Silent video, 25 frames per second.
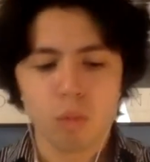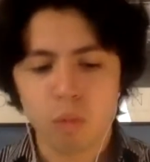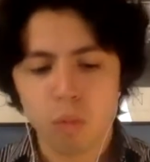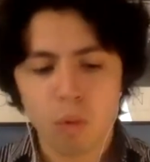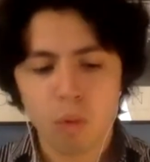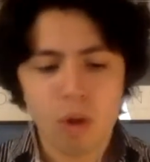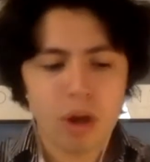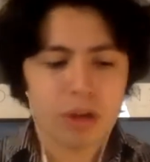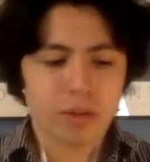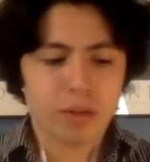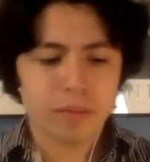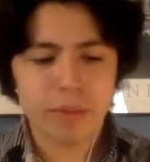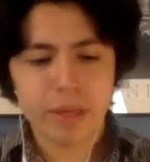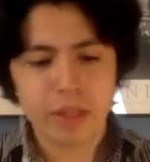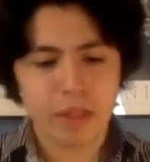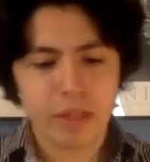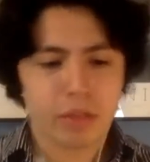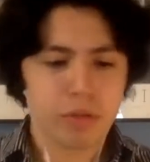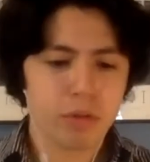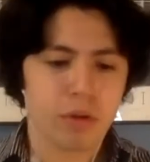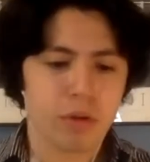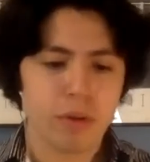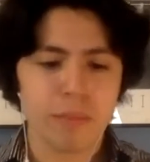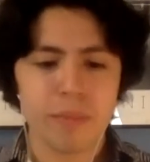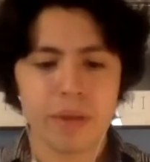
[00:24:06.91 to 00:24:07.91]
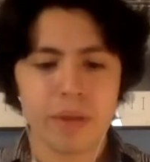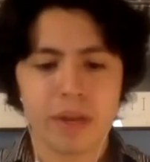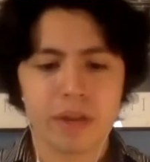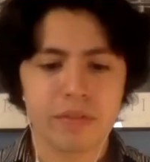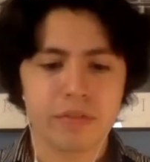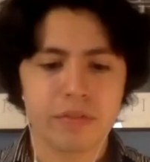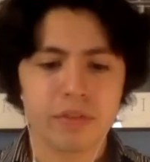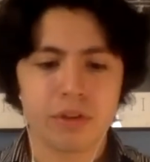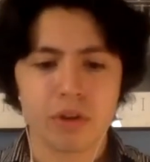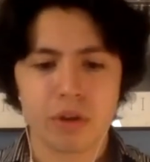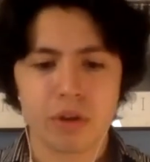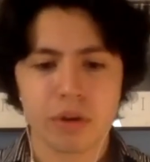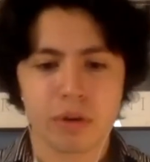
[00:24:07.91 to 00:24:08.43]
walk me through a bit
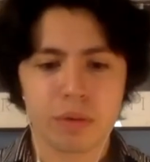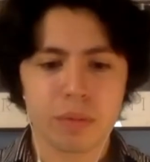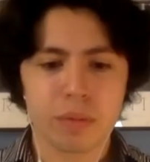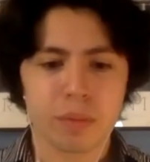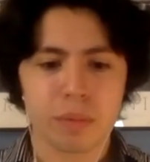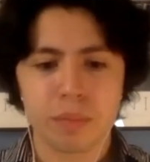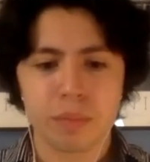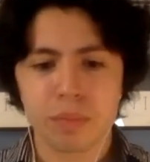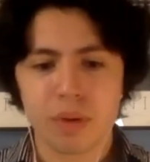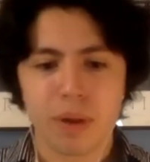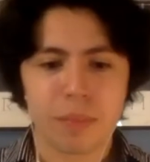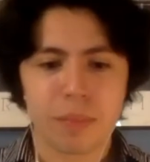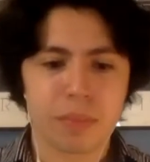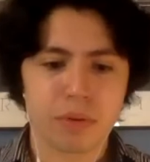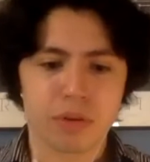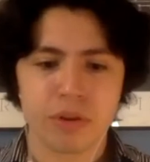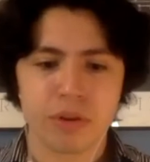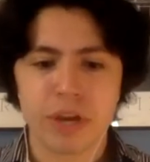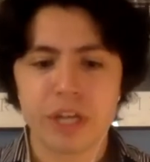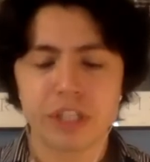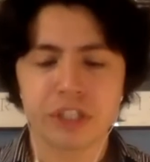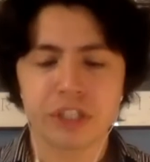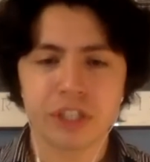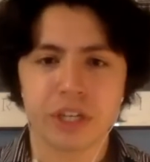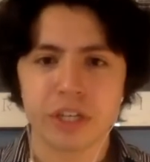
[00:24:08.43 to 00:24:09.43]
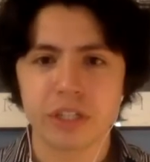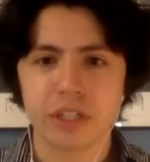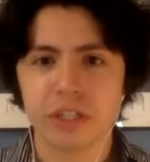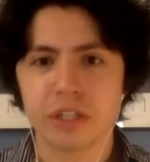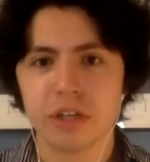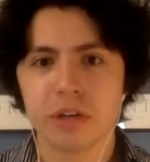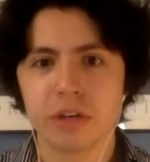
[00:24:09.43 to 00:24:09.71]
of your preparation.